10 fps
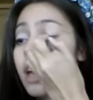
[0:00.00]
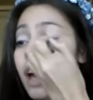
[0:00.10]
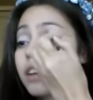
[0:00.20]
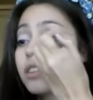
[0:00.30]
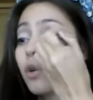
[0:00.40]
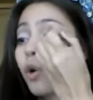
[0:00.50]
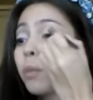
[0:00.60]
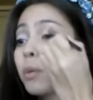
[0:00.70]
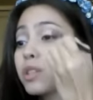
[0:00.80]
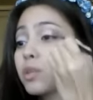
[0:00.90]
and it's
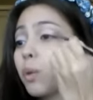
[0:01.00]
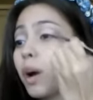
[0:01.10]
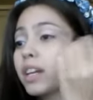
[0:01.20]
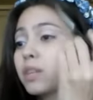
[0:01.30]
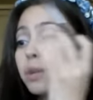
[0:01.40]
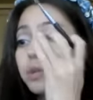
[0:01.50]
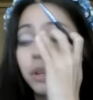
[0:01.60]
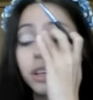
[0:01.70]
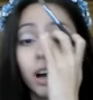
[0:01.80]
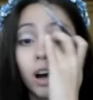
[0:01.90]
almost white, which will
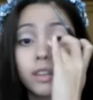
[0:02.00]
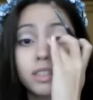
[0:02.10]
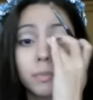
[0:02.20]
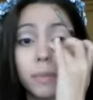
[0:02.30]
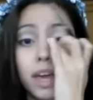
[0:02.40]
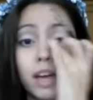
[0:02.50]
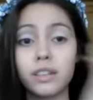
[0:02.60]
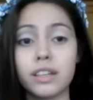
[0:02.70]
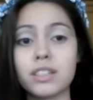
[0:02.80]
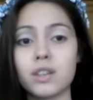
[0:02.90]
enhance the
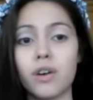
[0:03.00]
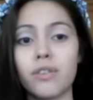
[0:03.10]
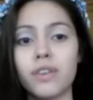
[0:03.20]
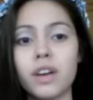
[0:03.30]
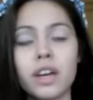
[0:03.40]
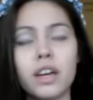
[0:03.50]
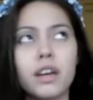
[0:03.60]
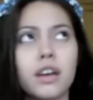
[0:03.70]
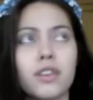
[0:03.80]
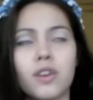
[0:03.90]
paleness of
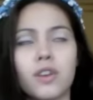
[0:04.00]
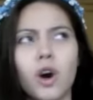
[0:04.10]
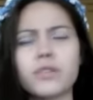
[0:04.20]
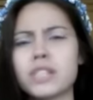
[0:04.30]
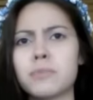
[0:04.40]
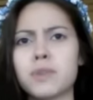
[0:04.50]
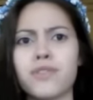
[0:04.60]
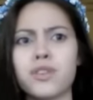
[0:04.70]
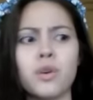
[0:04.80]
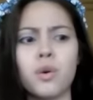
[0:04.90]
the concept of
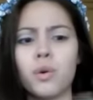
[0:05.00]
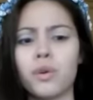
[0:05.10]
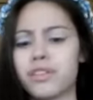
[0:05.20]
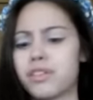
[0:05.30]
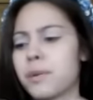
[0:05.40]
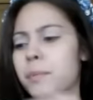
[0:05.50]
the North.